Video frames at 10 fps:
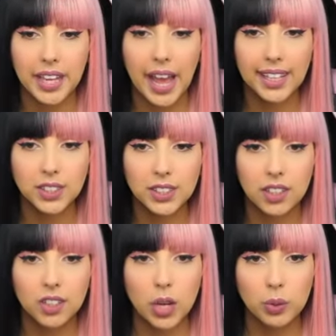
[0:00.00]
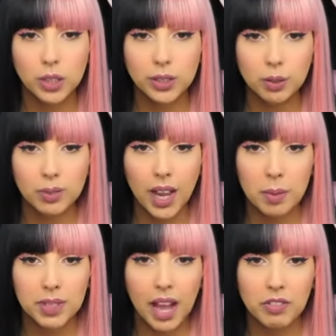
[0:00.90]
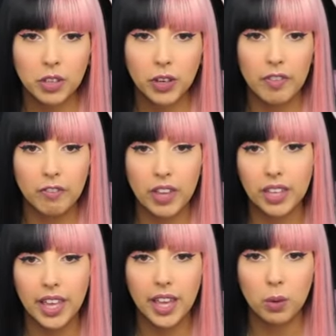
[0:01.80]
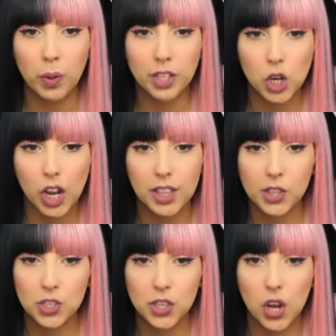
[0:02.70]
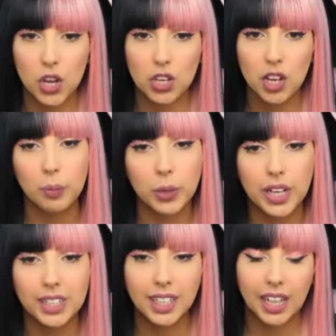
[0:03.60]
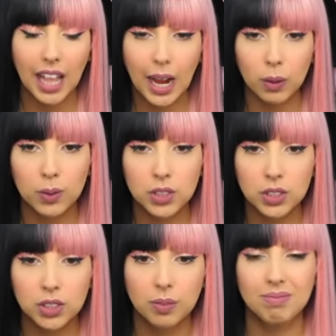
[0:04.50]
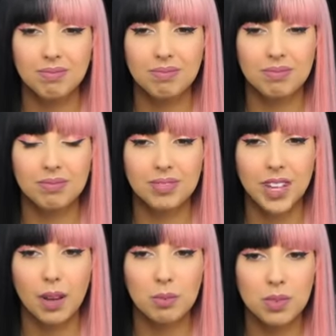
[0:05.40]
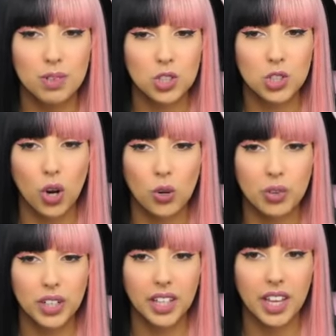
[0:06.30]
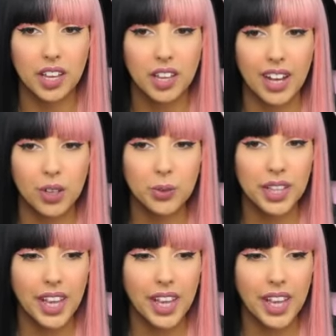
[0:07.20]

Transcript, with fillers: yes, don't you sometimes have a great feeling when you're in the sun, the breeze, the clouds? Hmm, I'm not sure really. I only